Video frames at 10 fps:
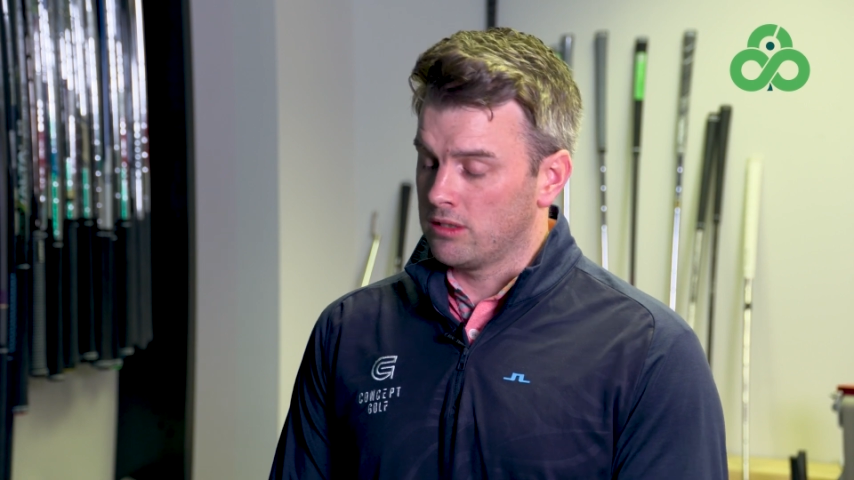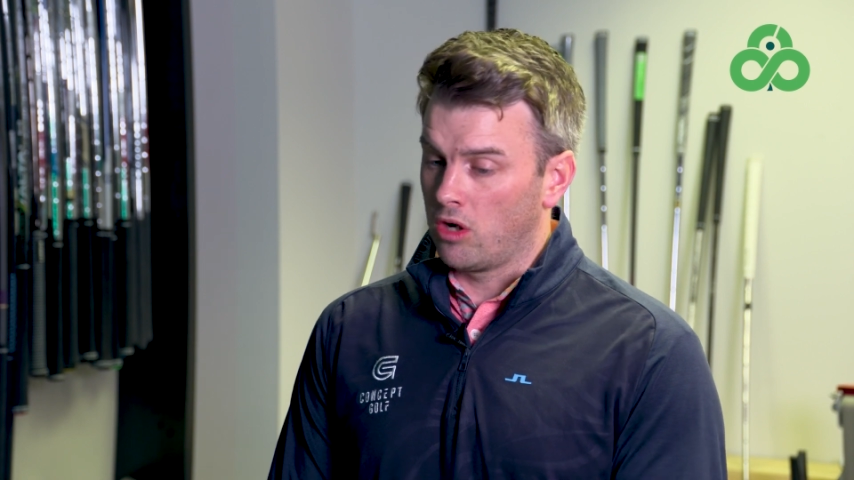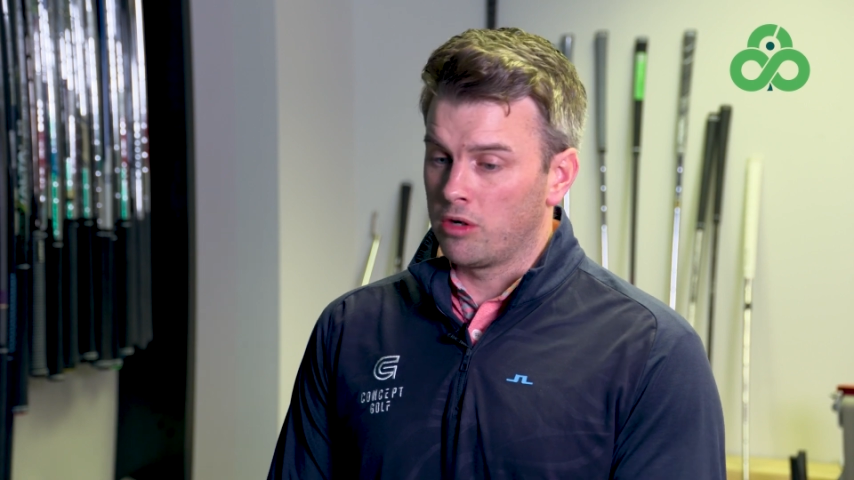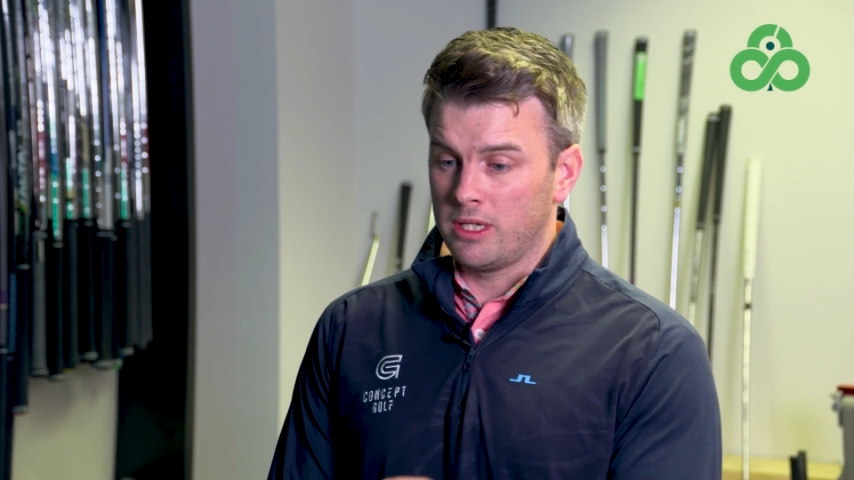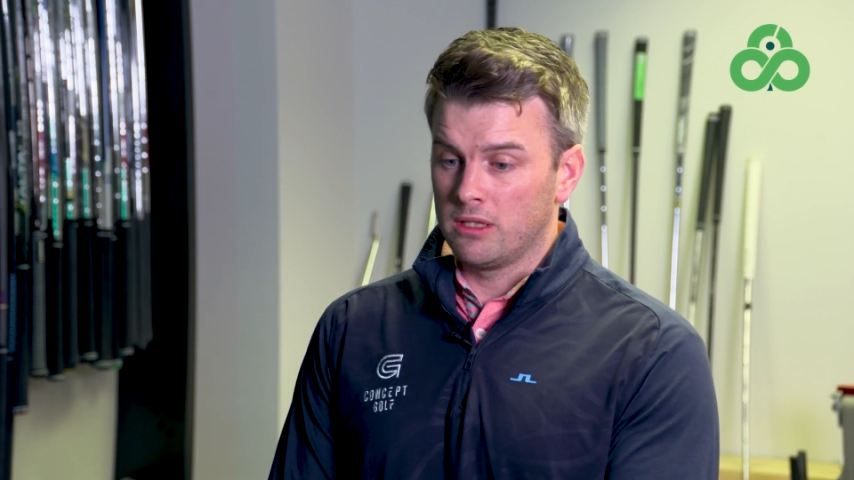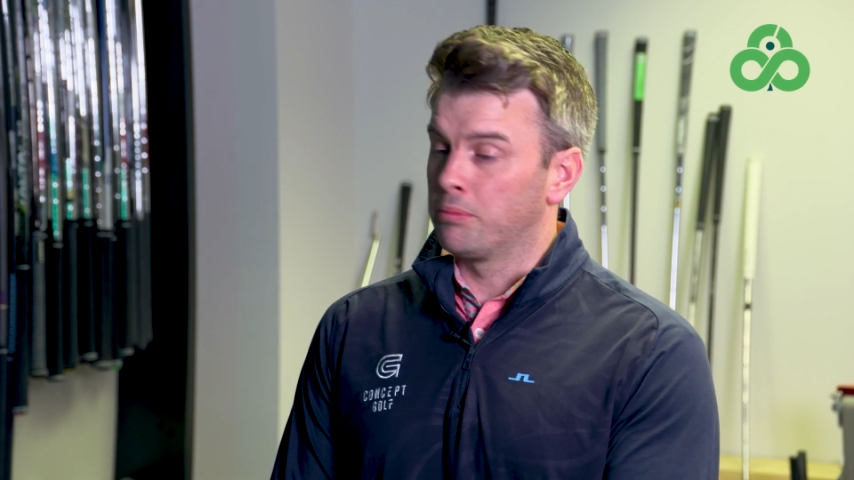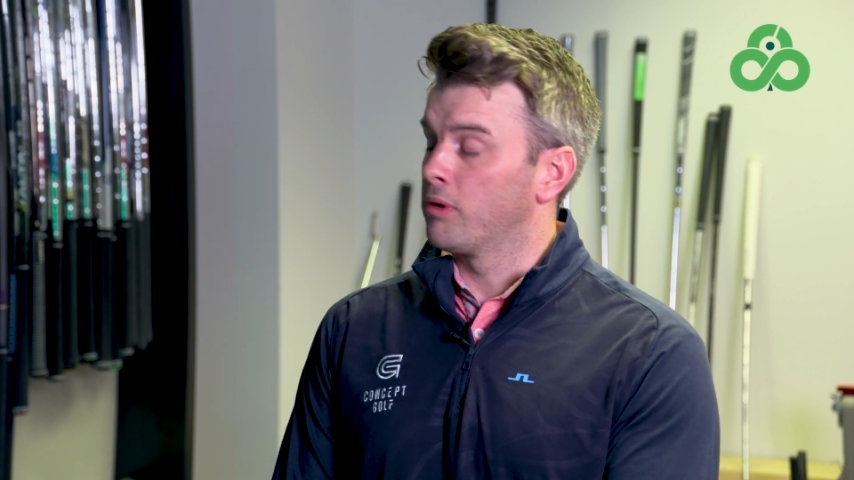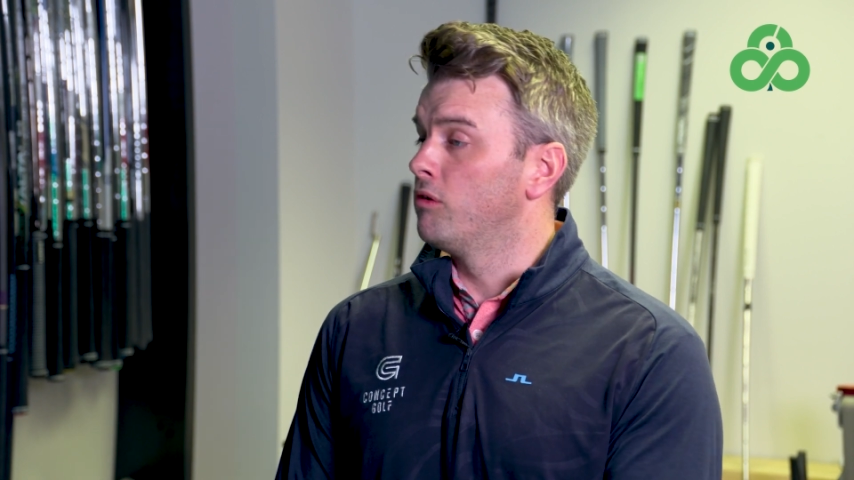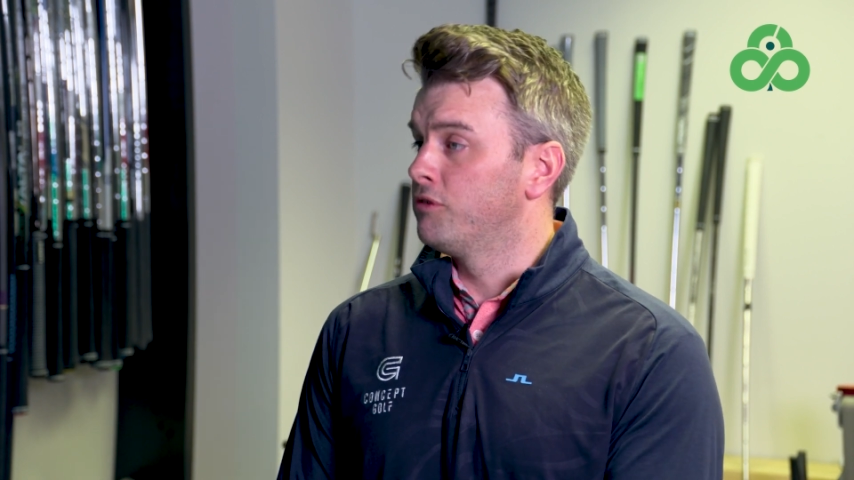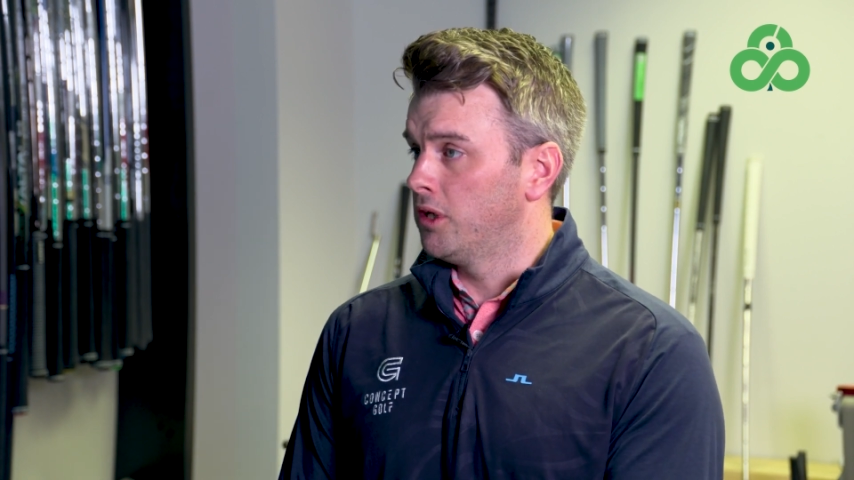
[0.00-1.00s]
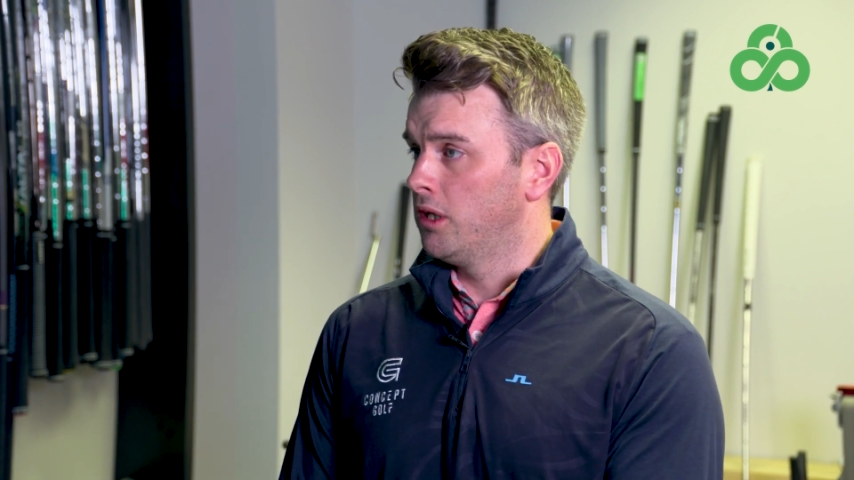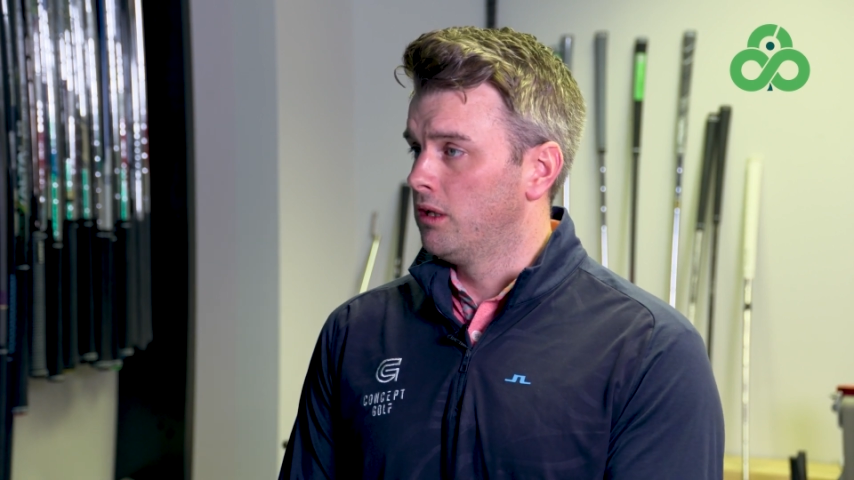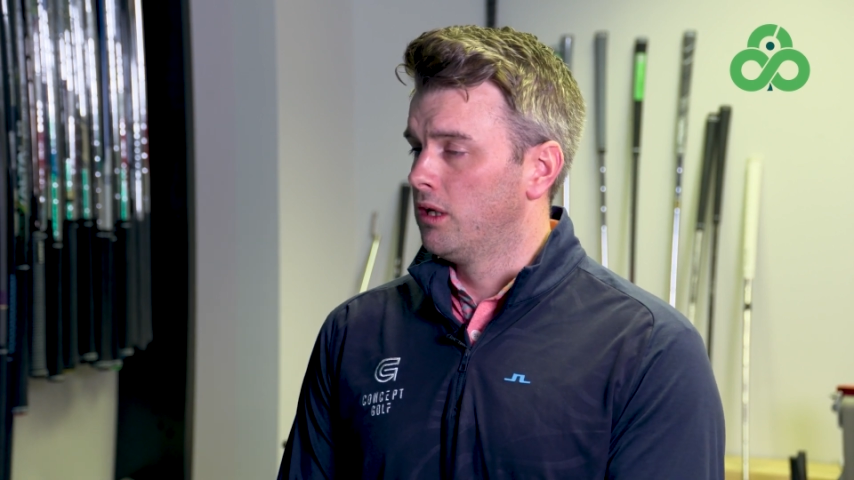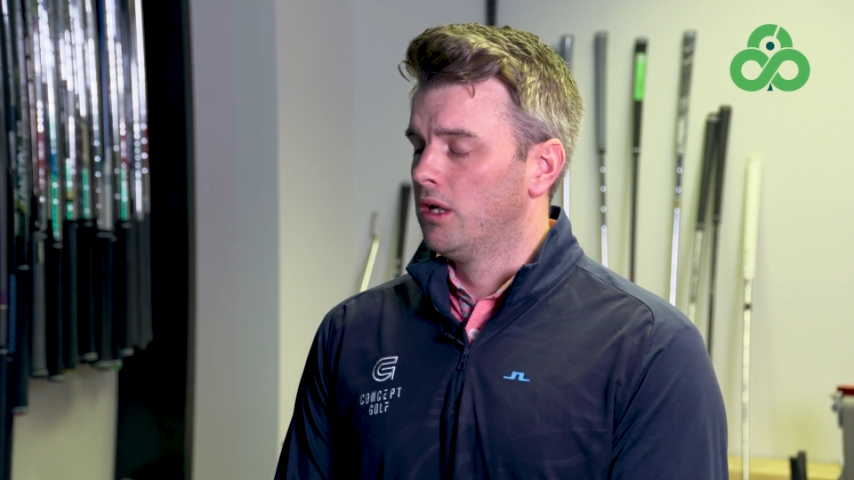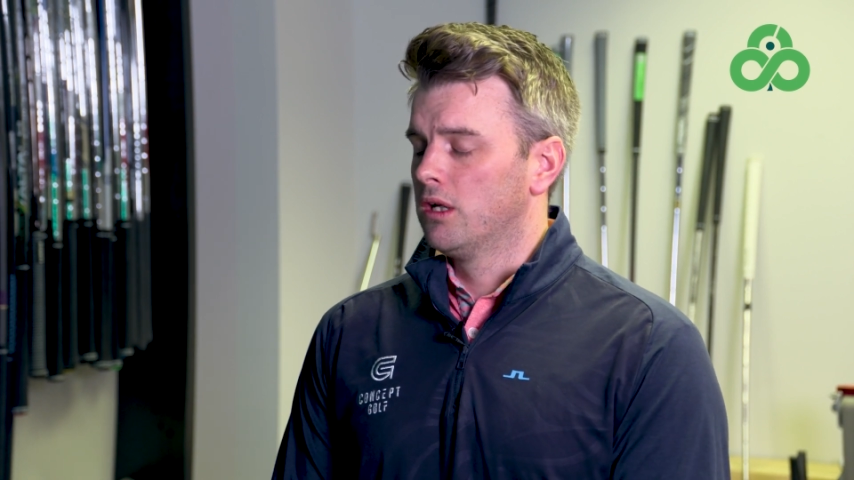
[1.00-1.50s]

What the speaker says: going to be in the profile.